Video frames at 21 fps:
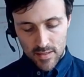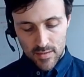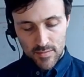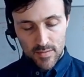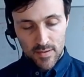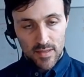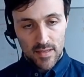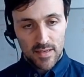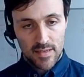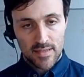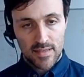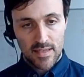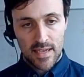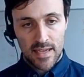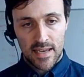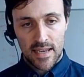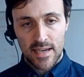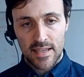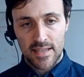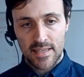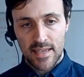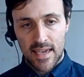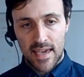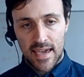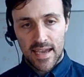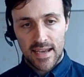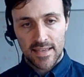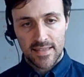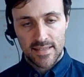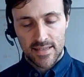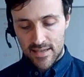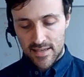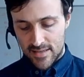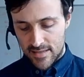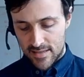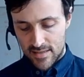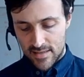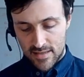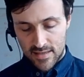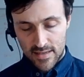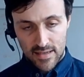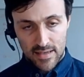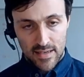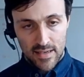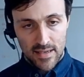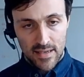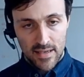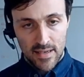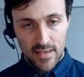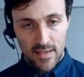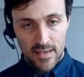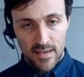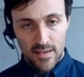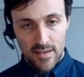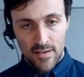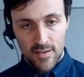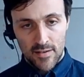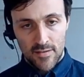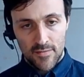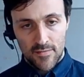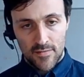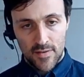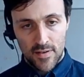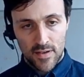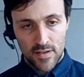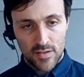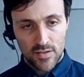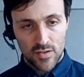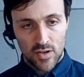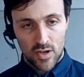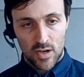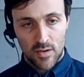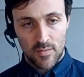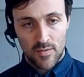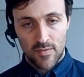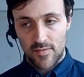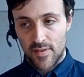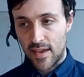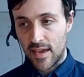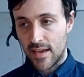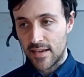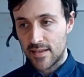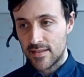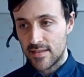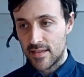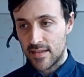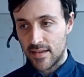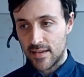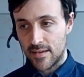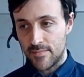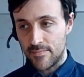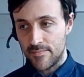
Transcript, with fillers: to be this, and I need to access the first column of x here.